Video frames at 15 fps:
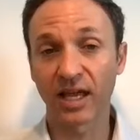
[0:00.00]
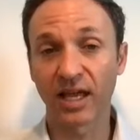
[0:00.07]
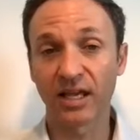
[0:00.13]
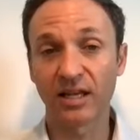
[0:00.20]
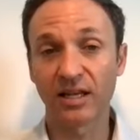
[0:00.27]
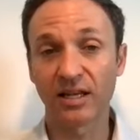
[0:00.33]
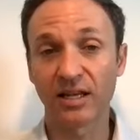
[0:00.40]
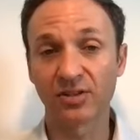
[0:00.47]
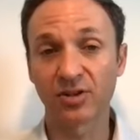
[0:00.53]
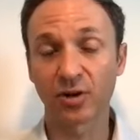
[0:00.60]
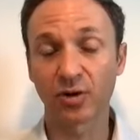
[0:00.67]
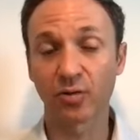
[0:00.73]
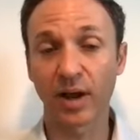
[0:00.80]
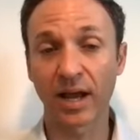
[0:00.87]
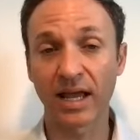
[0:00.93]
And is
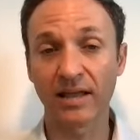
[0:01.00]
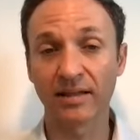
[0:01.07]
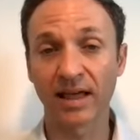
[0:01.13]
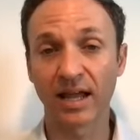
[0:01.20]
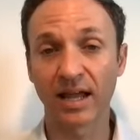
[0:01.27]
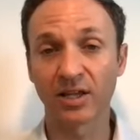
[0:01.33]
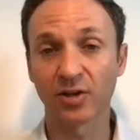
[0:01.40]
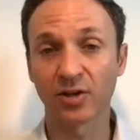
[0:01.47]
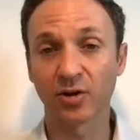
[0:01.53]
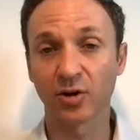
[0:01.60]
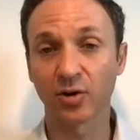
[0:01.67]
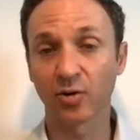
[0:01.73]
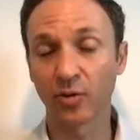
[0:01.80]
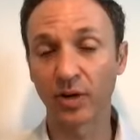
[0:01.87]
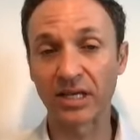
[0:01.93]
there a way that,
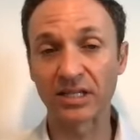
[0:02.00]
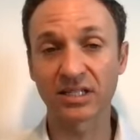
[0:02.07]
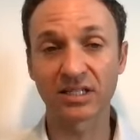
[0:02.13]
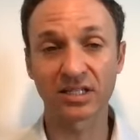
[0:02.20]
we as